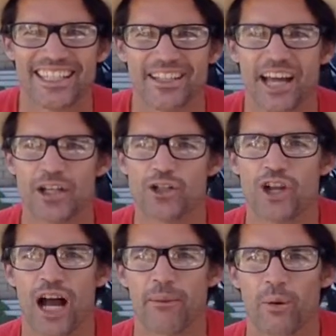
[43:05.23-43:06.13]
Nice
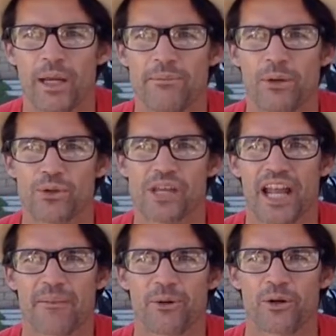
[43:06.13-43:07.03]
job. Rainbow sat
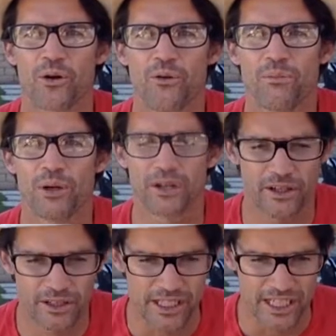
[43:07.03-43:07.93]
up her Chromebook
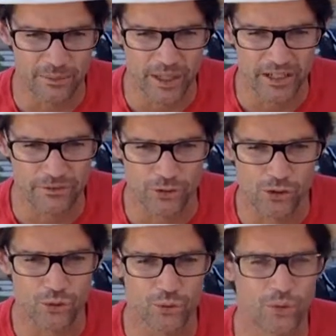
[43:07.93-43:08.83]
to get ready for
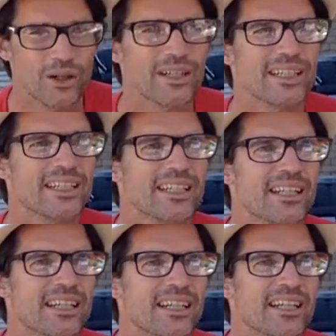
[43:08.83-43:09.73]
school.
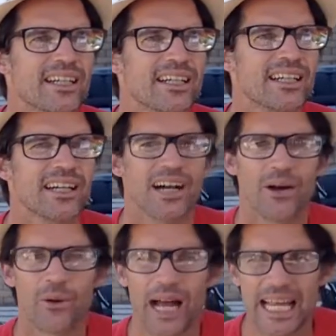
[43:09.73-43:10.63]

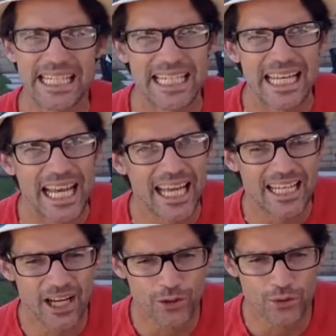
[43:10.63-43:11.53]
All right.
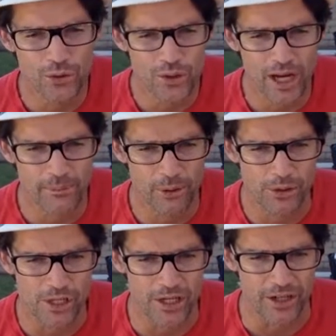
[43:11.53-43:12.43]
Any other newcomers
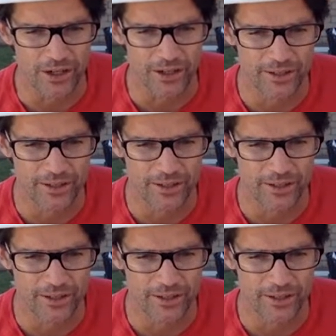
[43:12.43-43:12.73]
here?